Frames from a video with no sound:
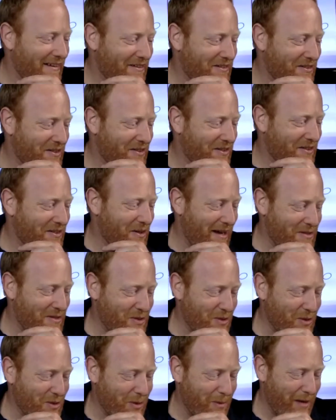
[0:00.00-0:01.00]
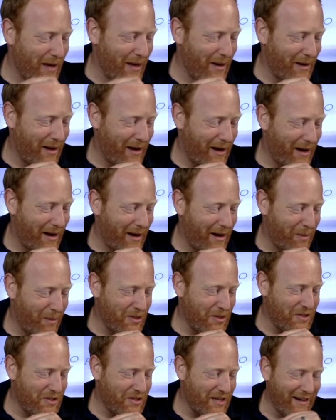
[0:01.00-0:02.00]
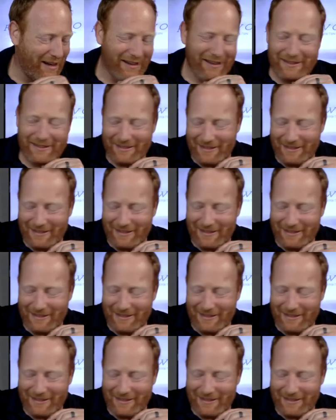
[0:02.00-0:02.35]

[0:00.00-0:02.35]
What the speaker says: so not true, but I appreciate it.